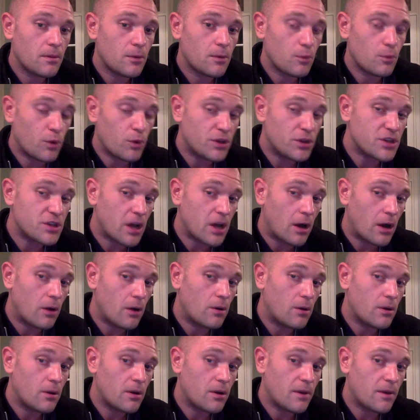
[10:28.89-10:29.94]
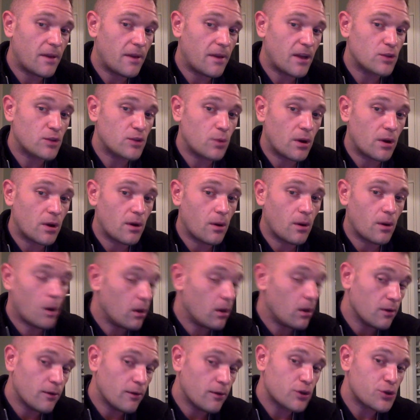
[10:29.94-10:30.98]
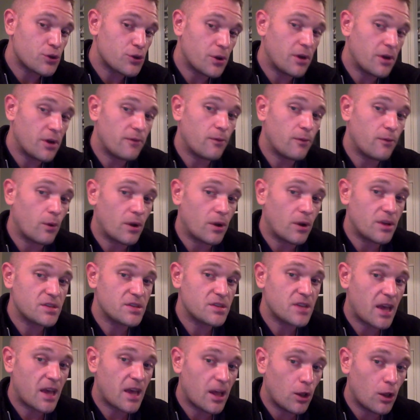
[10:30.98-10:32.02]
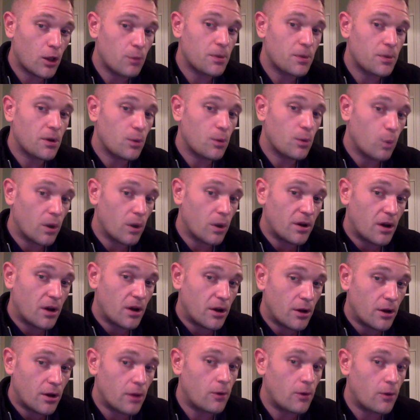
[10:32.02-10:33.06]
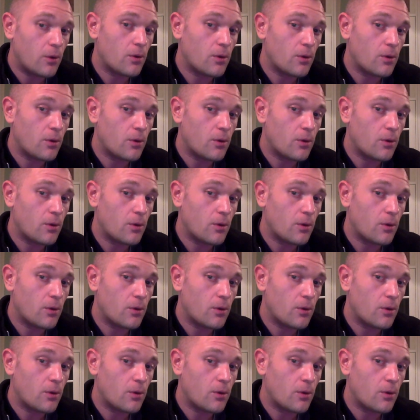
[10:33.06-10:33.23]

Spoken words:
Reach out. And that's what all of us are here for, is to help one another.